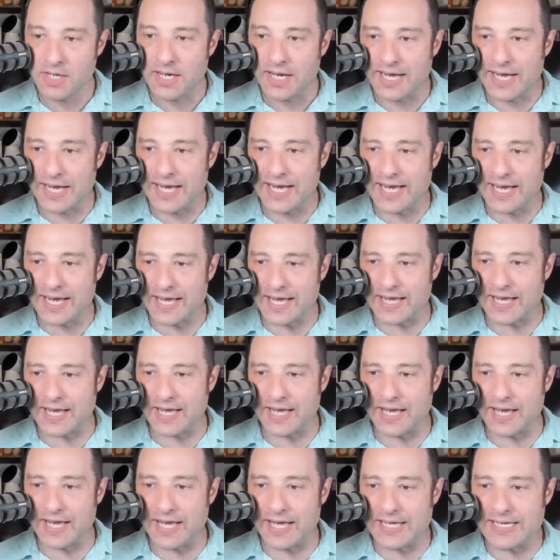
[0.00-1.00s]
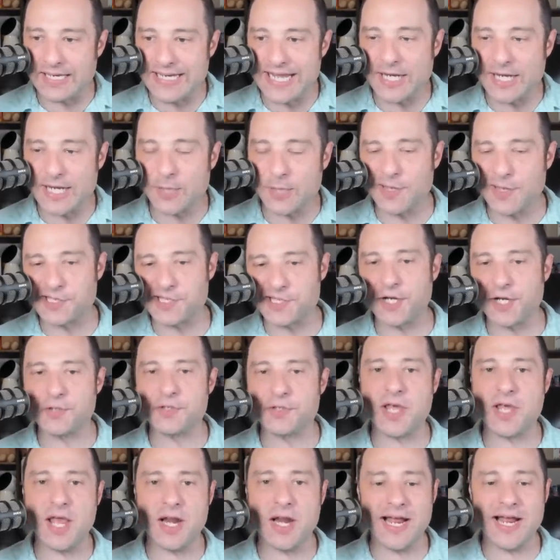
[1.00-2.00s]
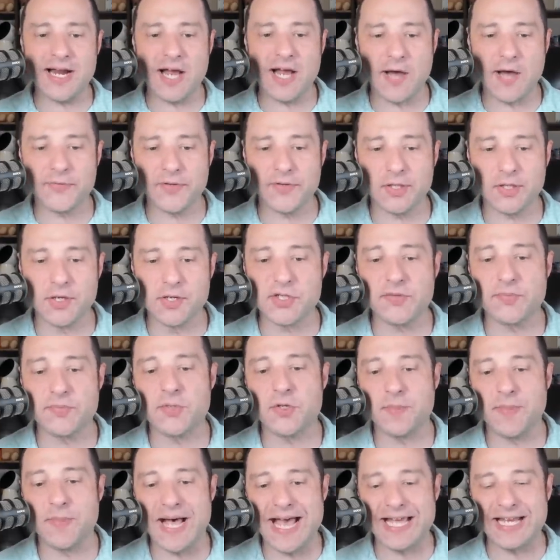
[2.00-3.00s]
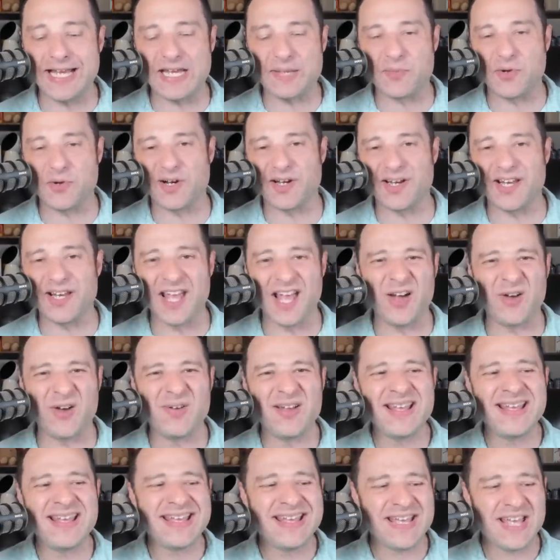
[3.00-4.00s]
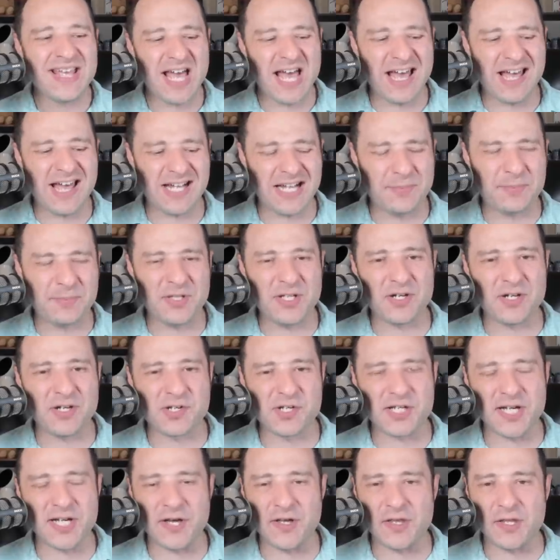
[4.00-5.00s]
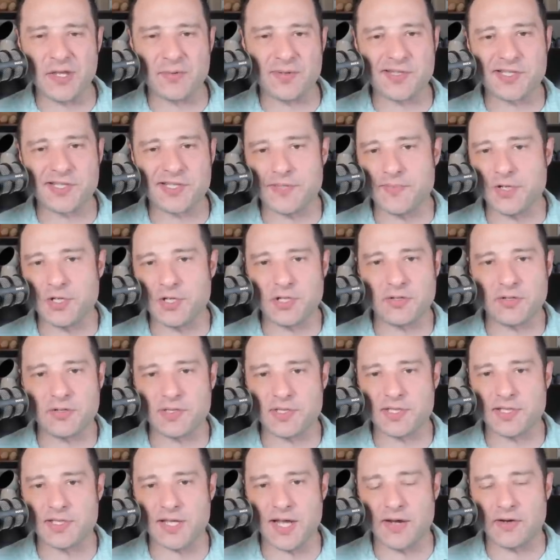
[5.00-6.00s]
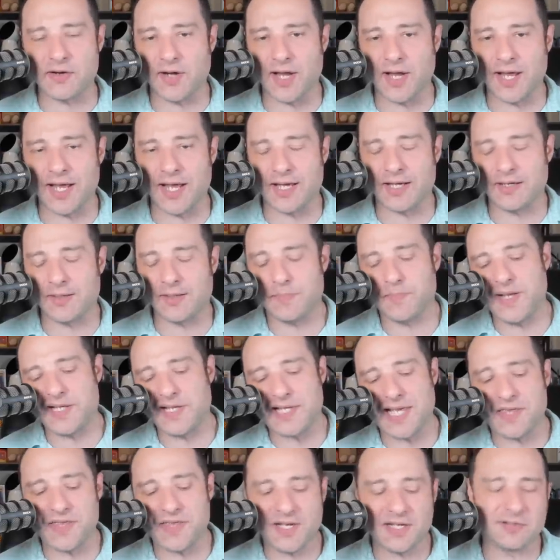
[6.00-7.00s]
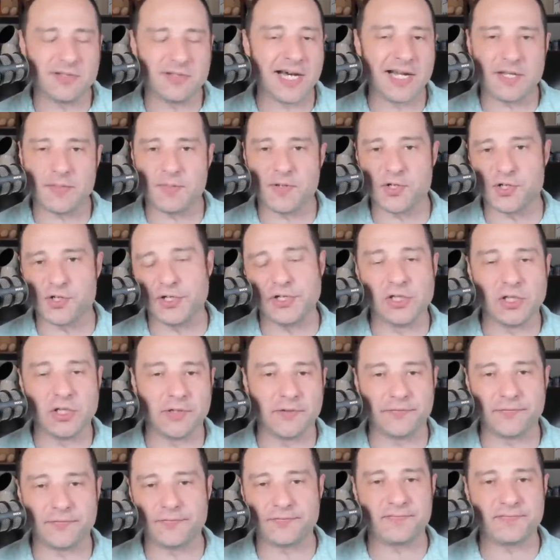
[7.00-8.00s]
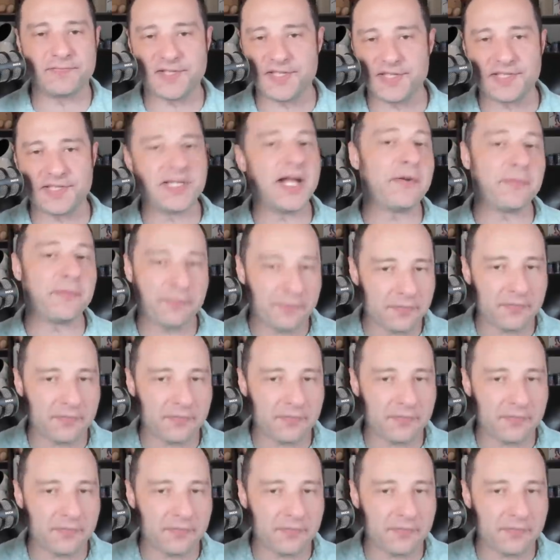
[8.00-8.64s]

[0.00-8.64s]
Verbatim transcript: Uh, Nick wants to know, do they not offer cruises from Dubai anymore? No. Uh, a couple years ago, there were some issues in Iran, and basically, I think a lot of the Persian Gulf stuff